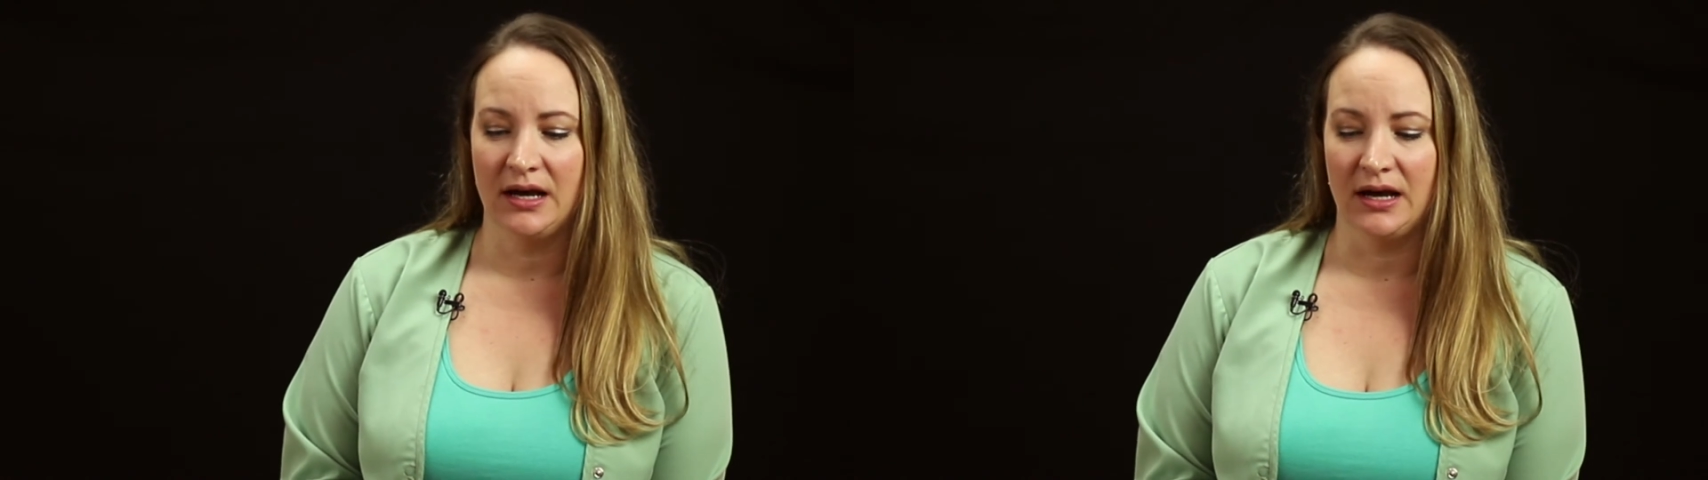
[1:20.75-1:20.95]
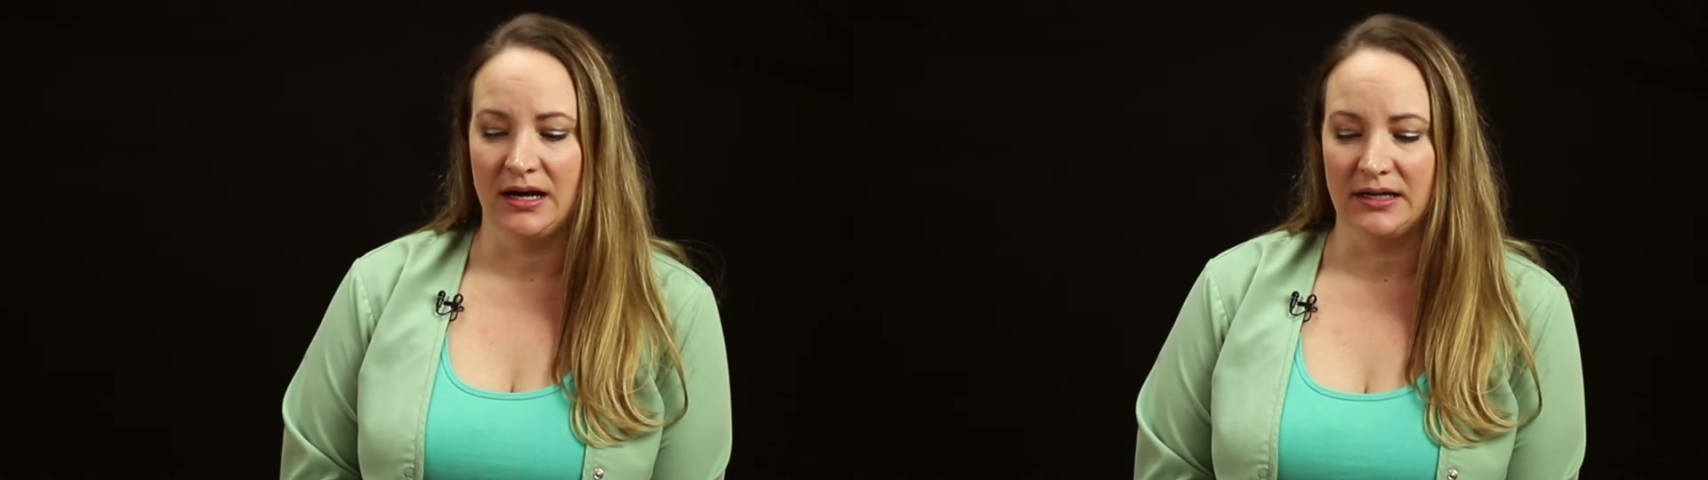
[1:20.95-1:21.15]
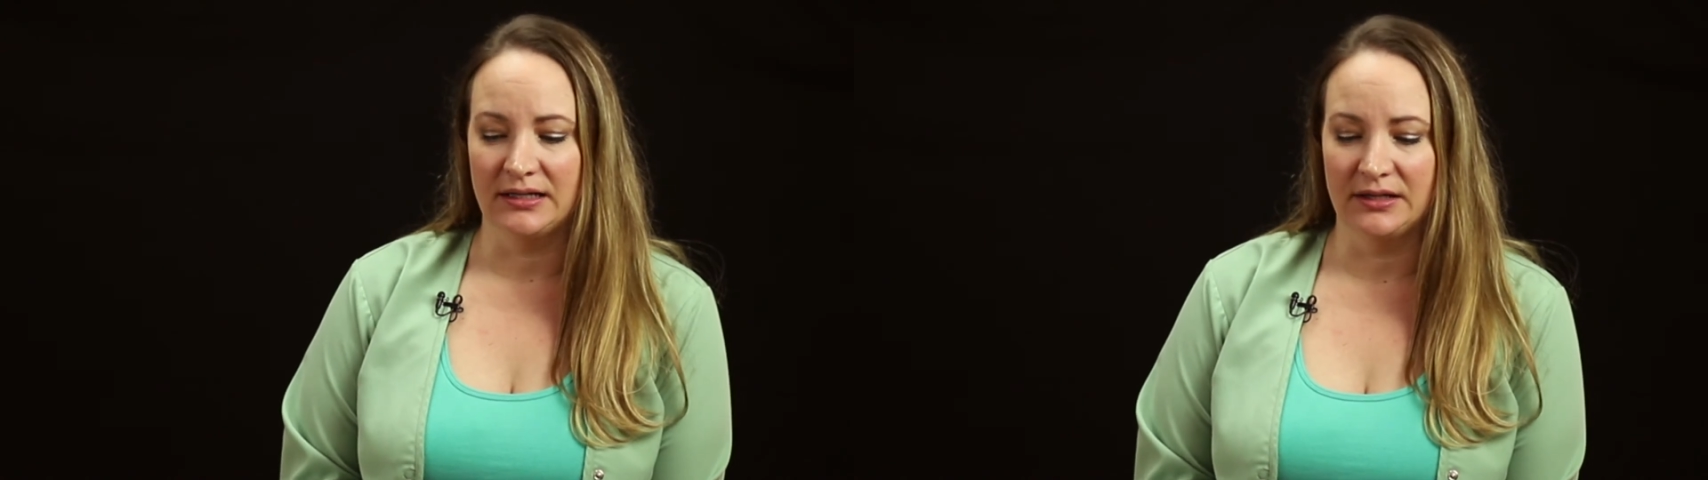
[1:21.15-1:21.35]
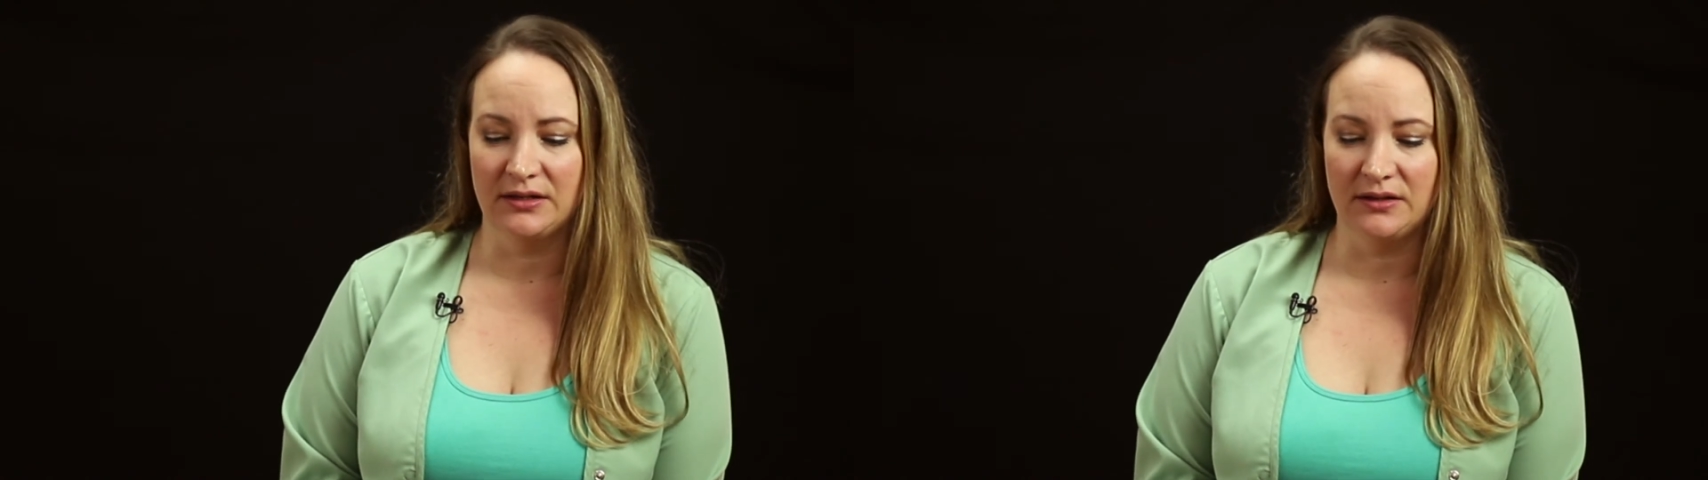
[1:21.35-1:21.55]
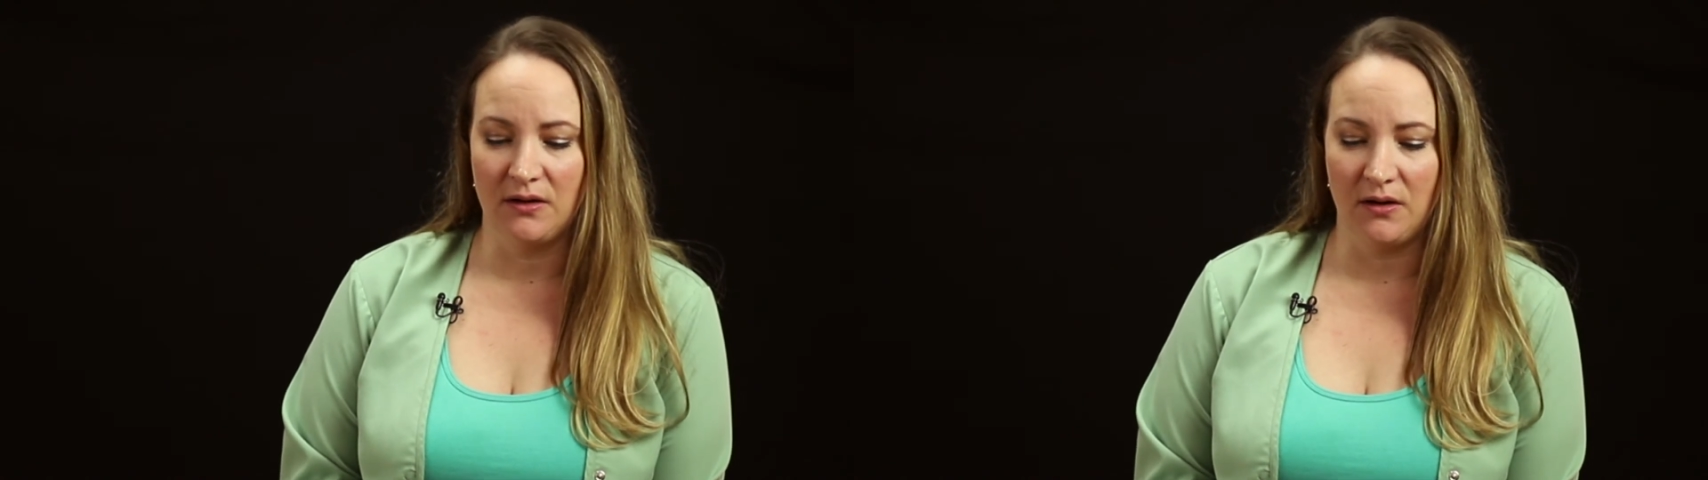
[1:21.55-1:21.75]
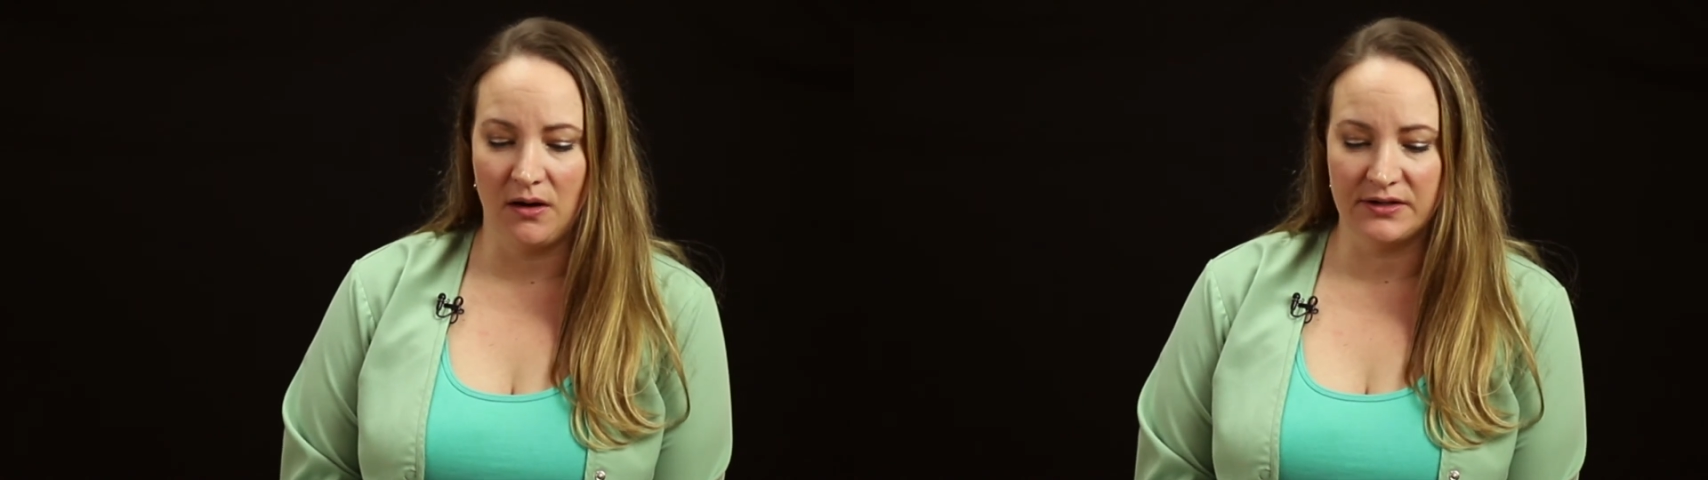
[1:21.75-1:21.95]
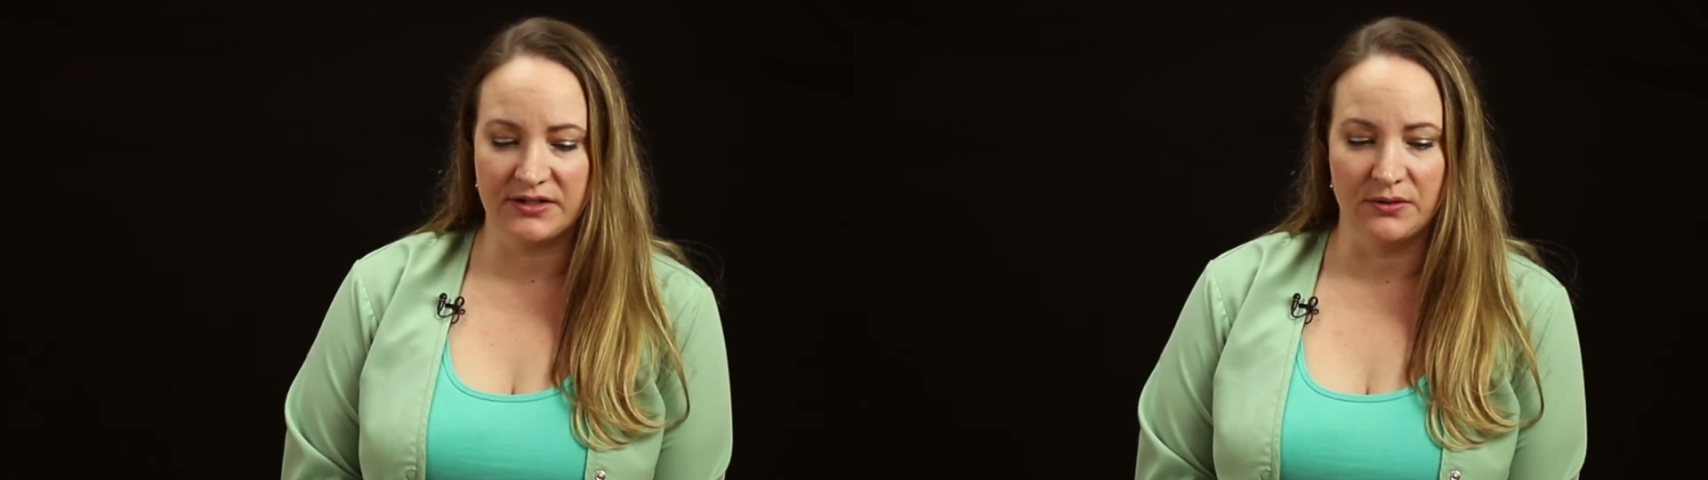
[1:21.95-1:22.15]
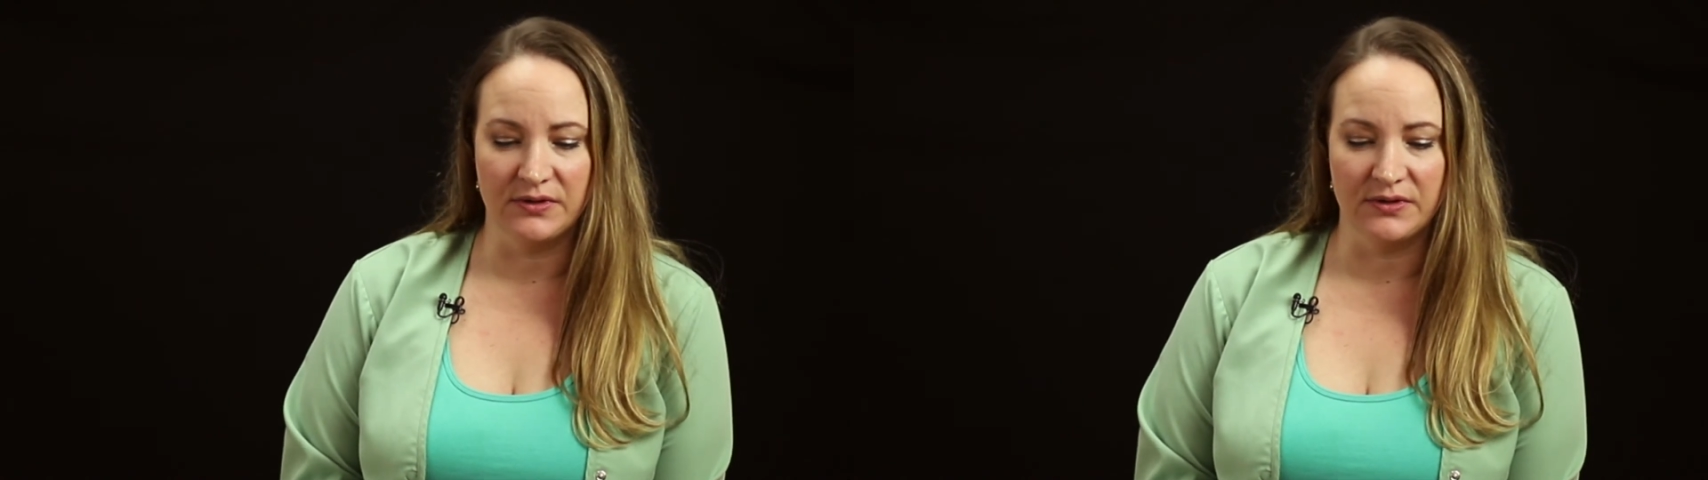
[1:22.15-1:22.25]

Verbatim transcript: Uh, and also,